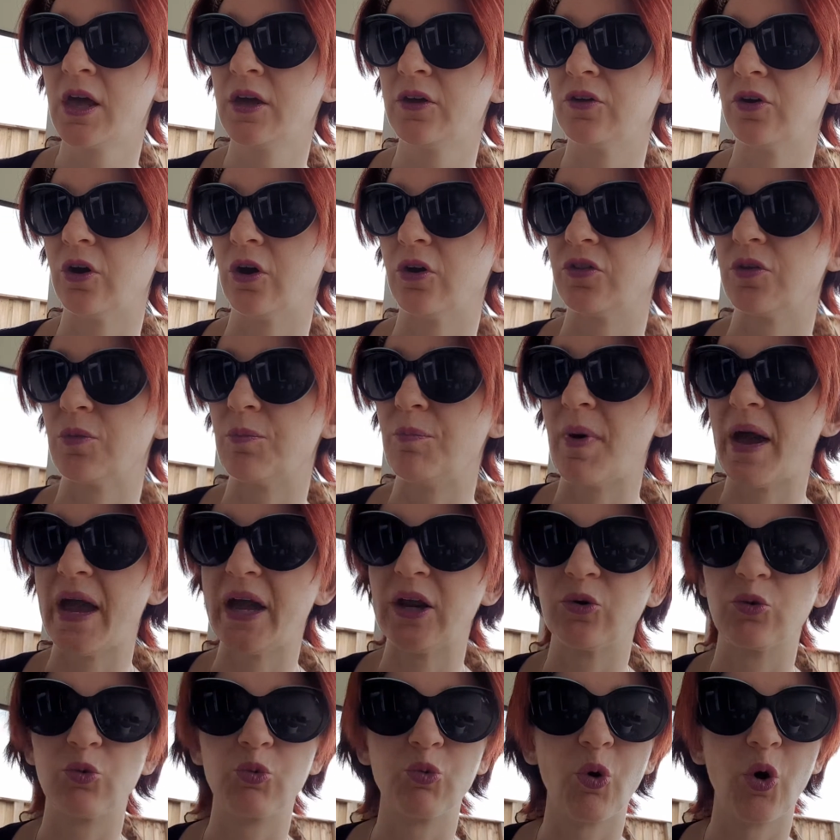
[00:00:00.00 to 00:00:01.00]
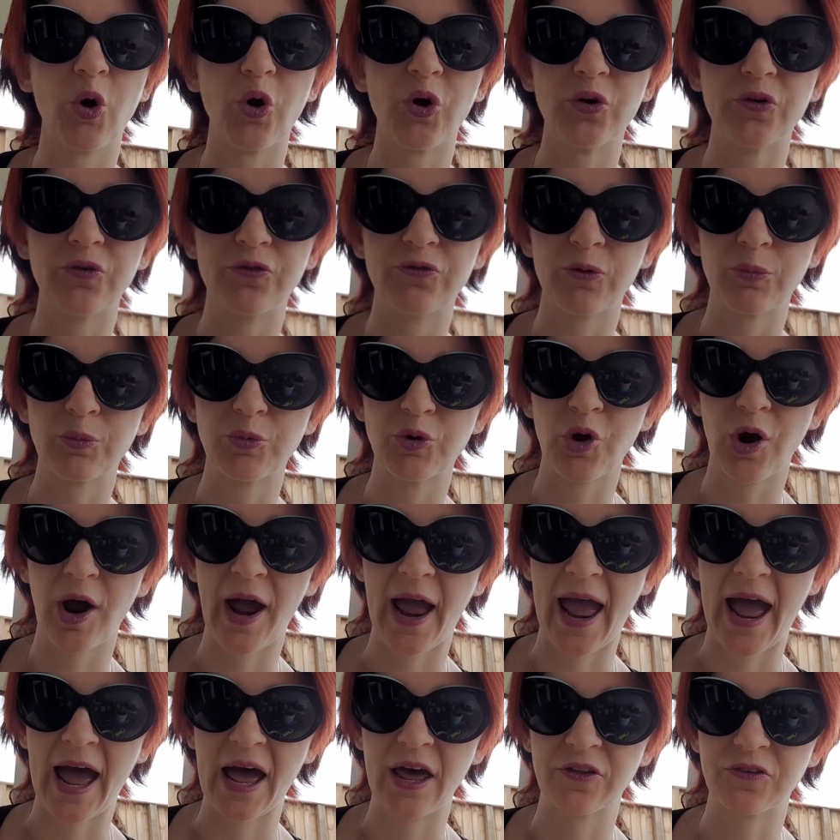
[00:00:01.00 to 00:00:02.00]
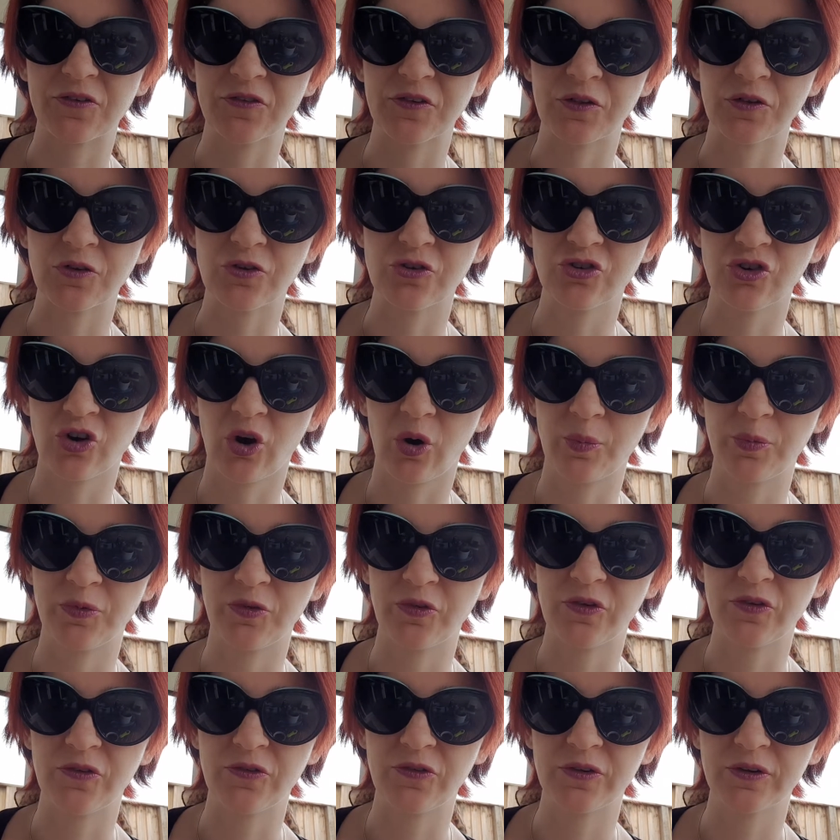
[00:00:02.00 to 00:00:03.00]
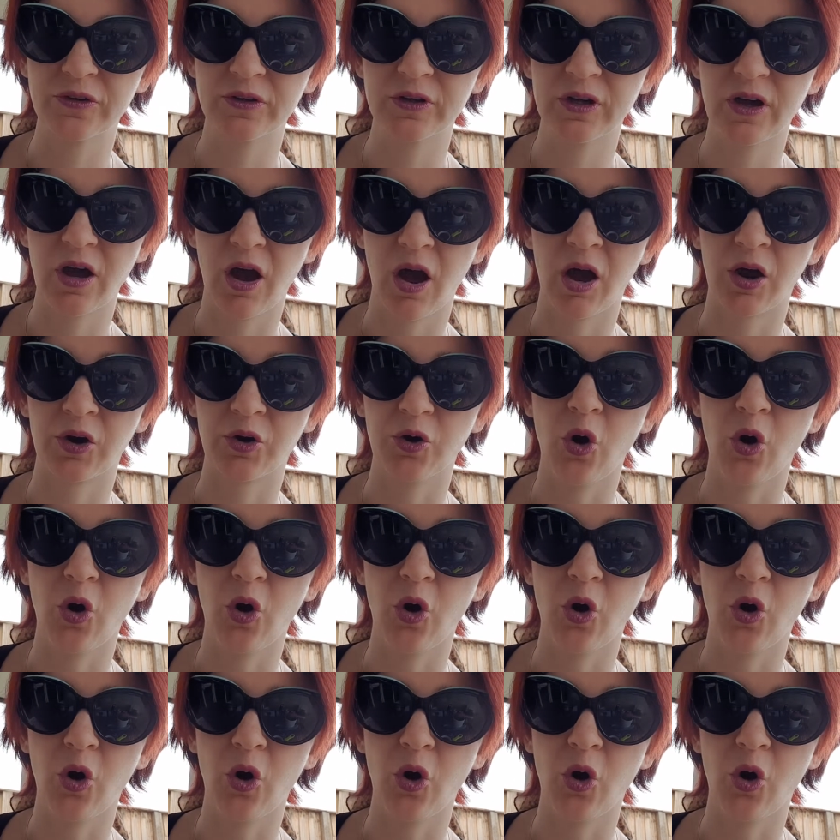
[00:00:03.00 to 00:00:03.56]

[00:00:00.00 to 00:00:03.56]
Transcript: you know, the main road from your house to the shops is cut